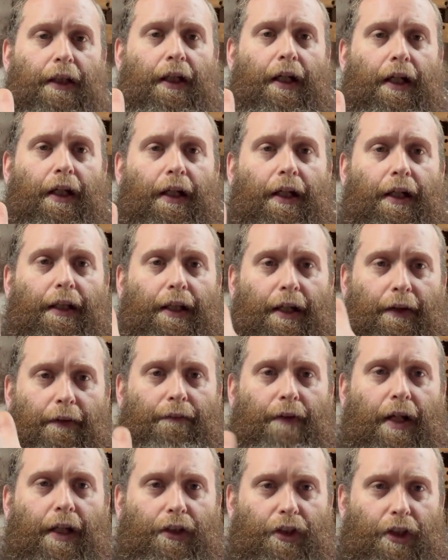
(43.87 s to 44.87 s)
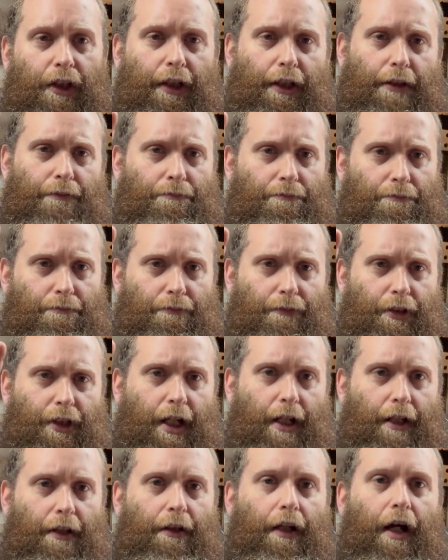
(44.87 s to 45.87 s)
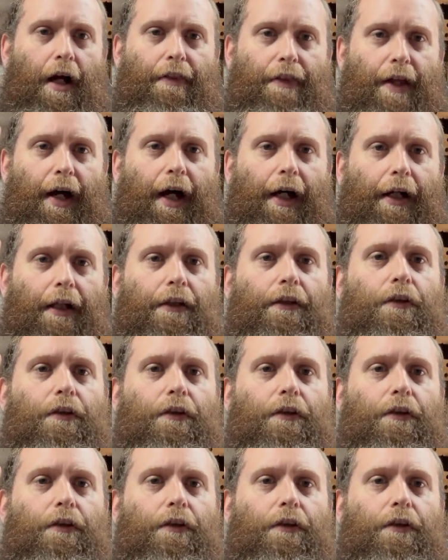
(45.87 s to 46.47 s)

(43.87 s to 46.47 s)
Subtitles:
they're actually sat like that,